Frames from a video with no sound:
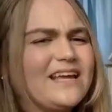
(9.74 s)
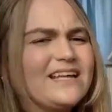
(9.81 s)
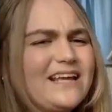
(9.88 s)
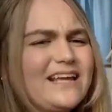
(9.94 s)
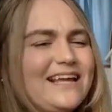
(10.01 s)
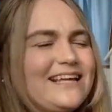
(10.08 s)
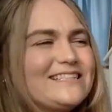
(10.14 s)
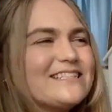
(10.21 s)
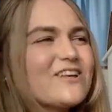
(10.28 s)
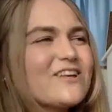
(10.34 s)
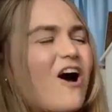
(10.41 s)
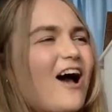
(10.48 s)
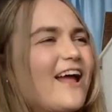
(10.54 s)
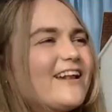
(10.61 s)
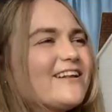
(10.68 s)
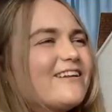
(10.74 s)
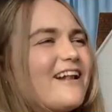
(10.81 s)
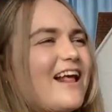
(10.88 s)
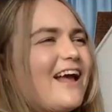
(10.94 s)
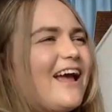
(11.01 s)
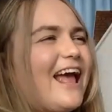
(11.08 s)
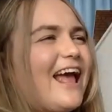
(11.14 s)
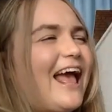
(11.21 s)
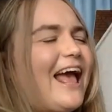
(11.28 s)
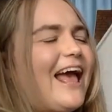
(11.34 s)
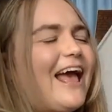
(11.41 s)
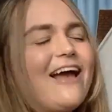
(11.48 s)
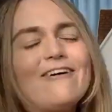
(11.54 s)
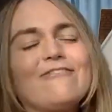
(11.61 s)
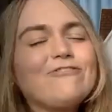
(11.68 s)
it, it's got
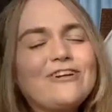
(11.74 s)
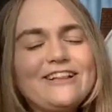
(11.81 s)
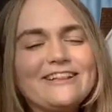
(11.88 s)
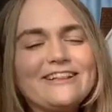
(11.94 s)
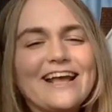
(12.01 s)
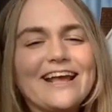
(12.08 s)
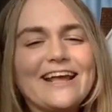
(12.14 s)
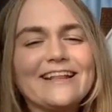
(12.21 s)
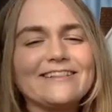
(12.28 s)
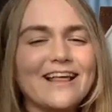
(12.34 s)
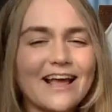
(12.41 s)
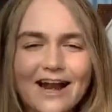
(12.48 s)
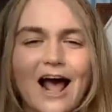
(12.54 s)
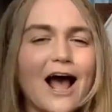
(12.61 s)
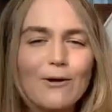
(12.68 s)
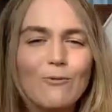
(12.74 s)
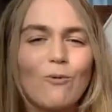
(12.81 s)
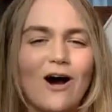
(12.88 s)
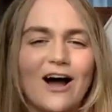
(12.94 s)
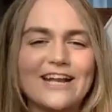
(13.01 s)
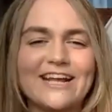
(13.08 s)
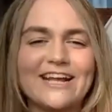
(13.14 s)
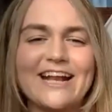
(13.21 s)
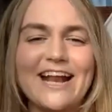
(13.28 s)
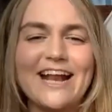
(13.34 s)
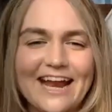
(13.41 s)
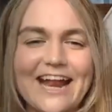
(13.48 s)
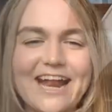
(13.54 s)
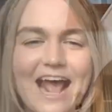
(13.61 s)
everything that I wanted in a